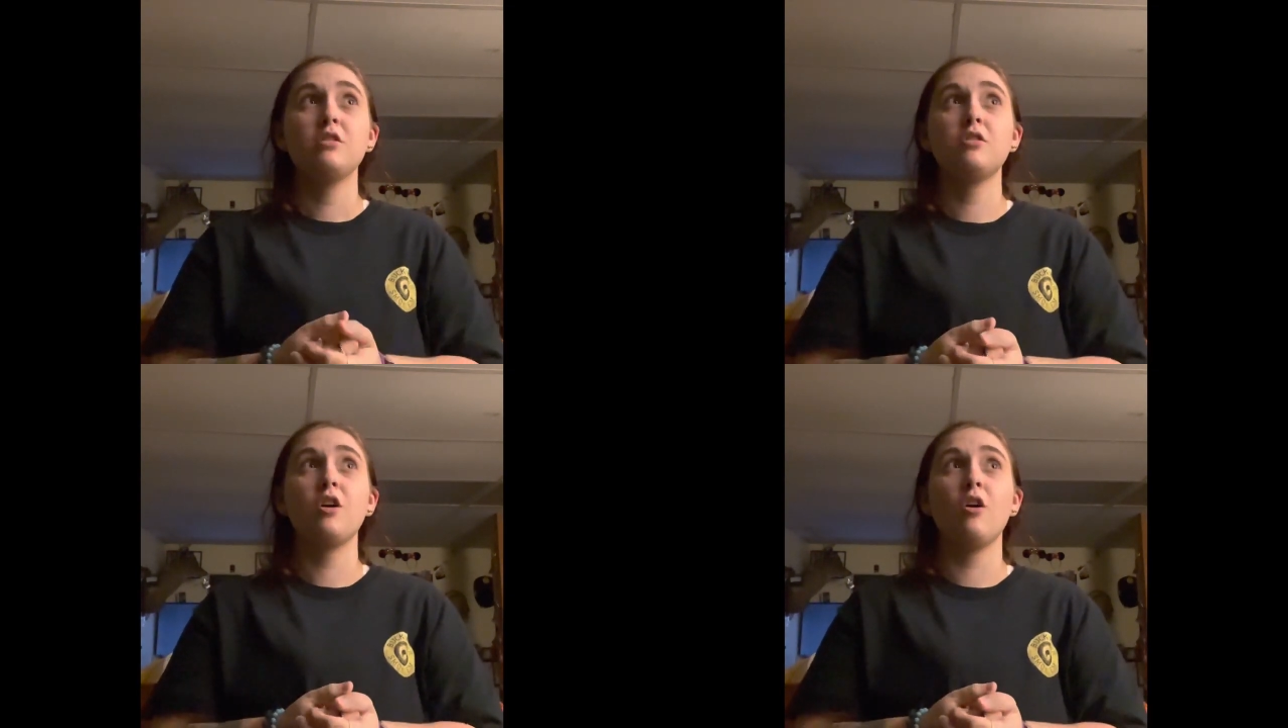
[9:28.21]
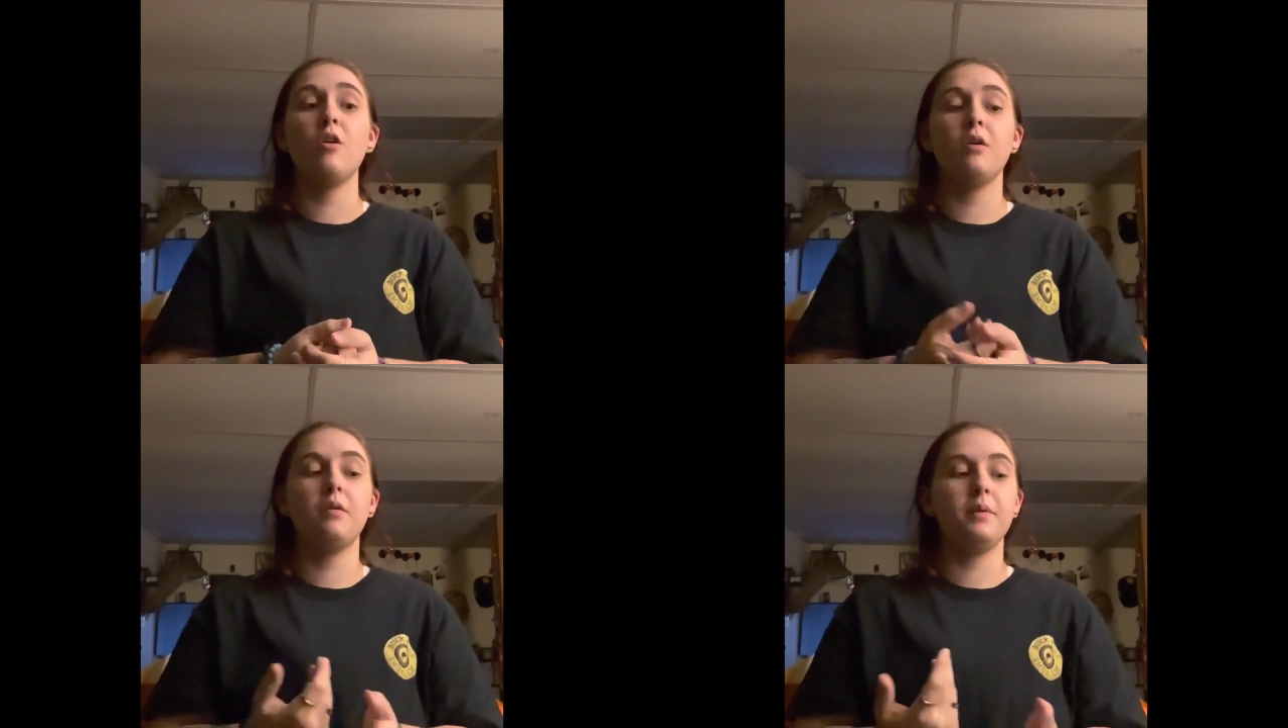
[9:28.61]

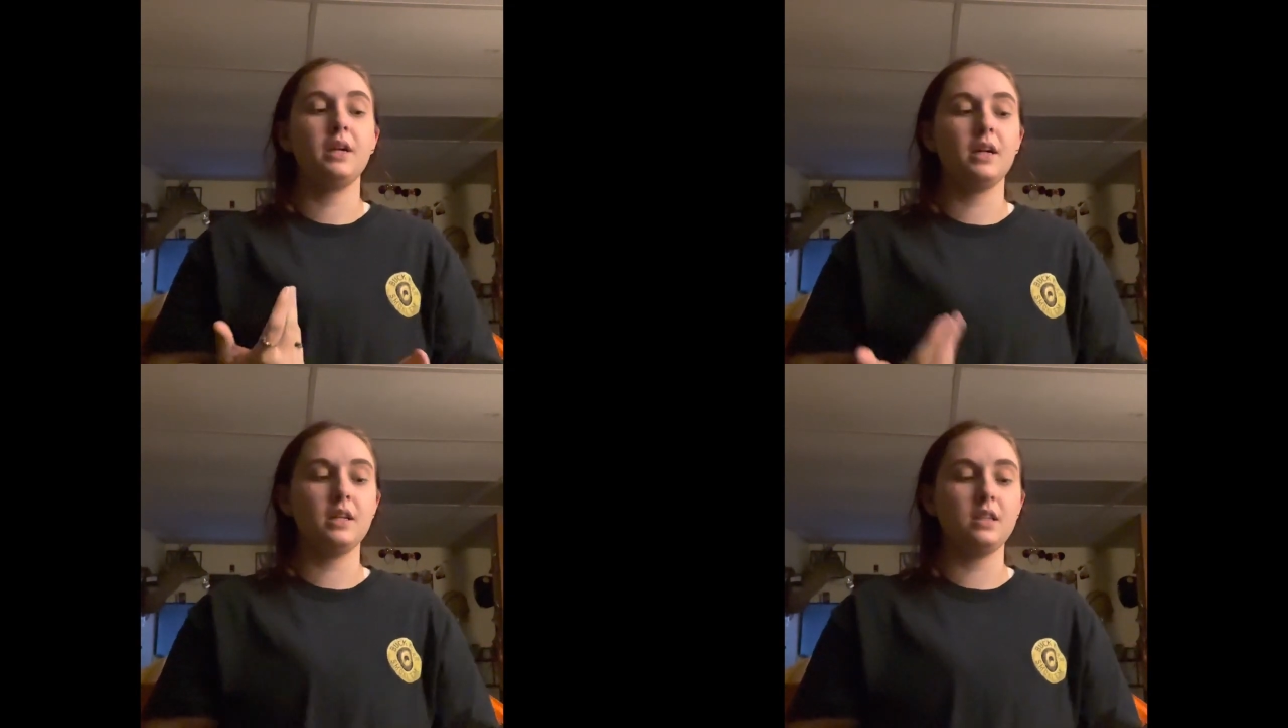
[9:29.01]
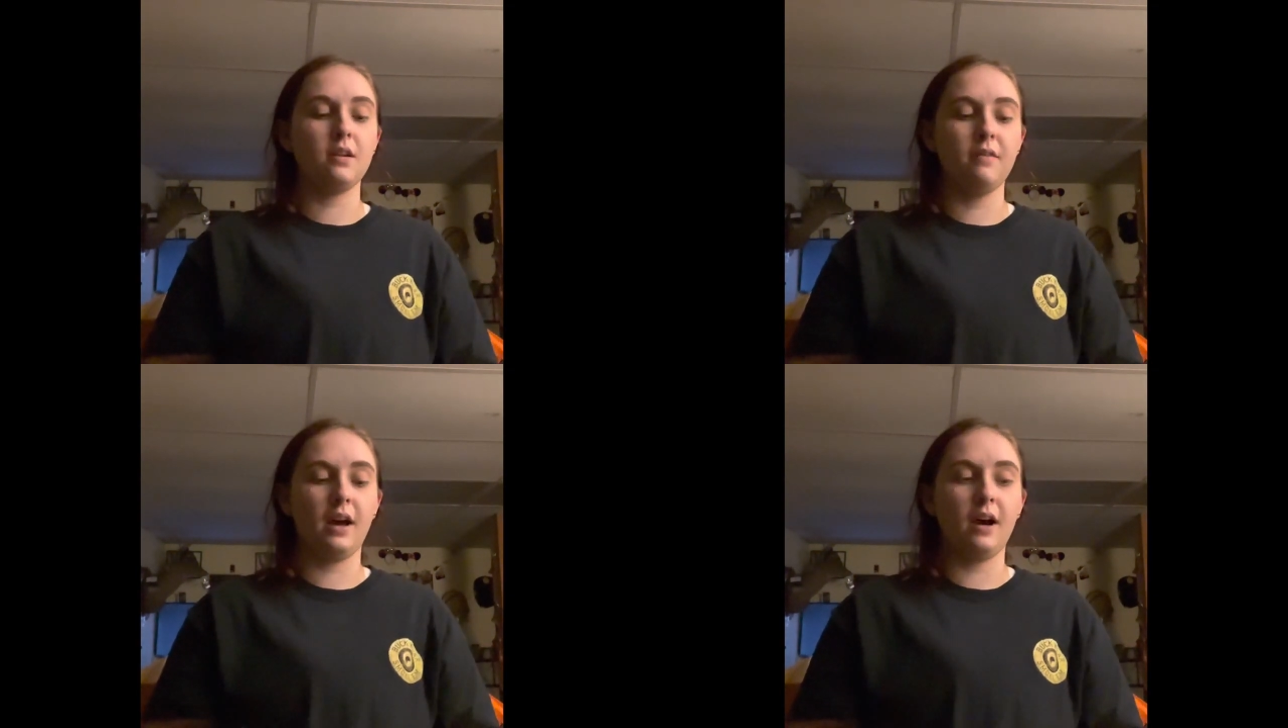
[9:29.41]
So because
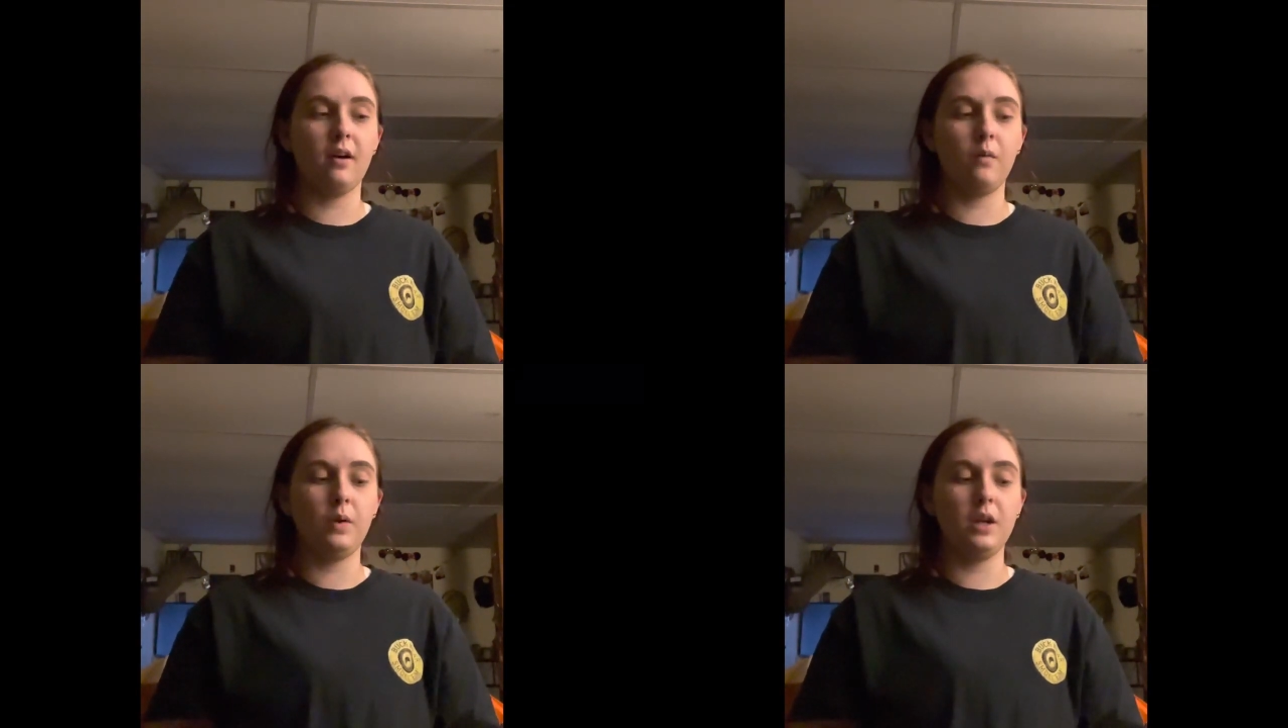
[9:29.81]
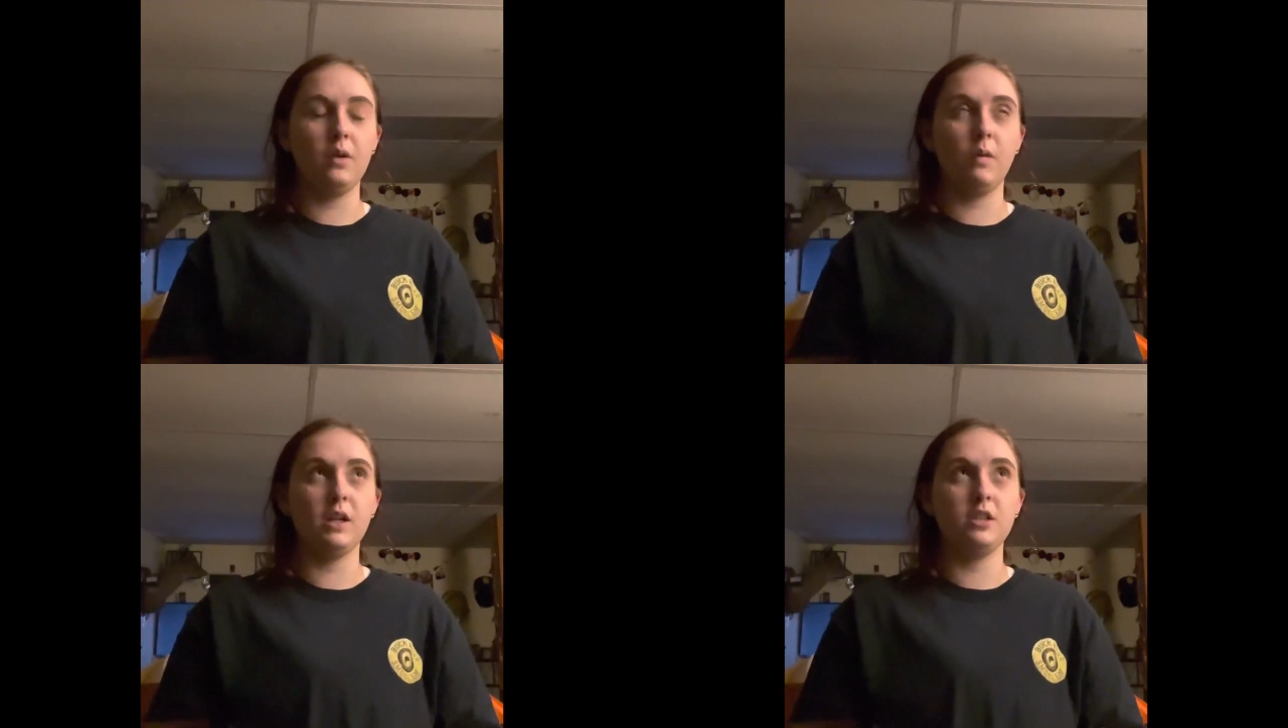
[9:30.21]
of that, we
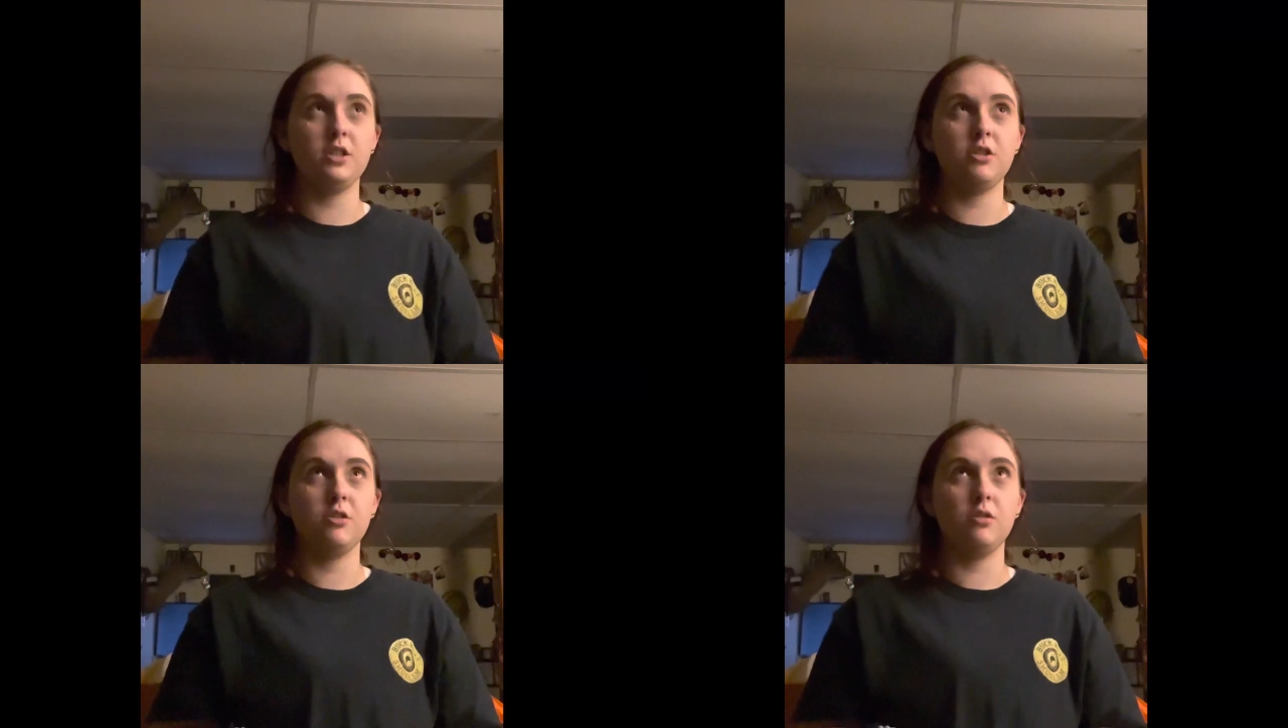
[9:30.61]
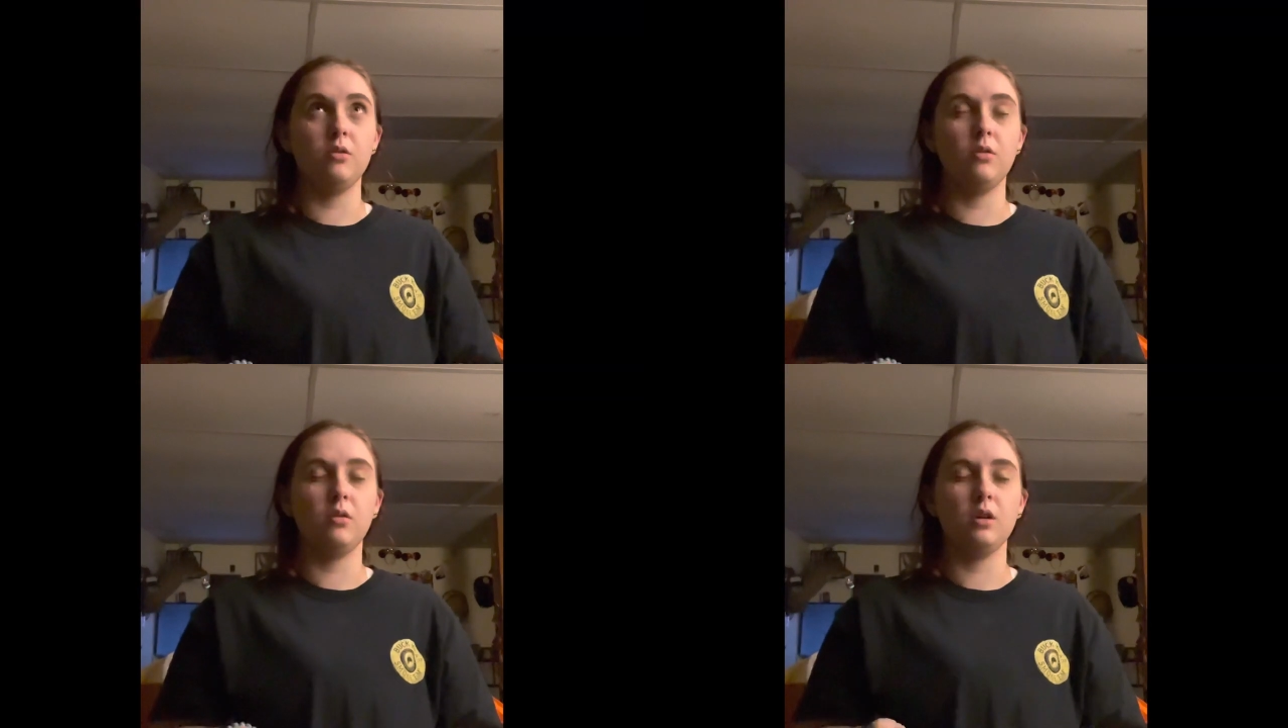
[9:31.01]
went
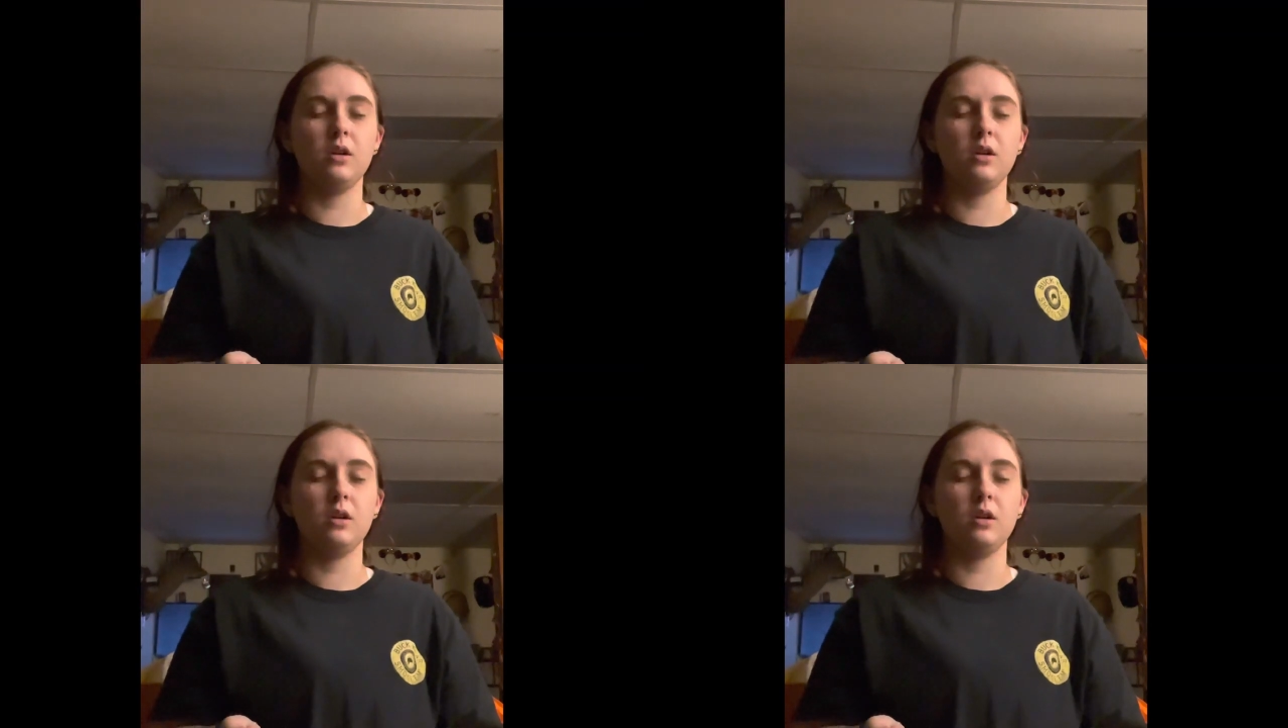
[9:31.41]
to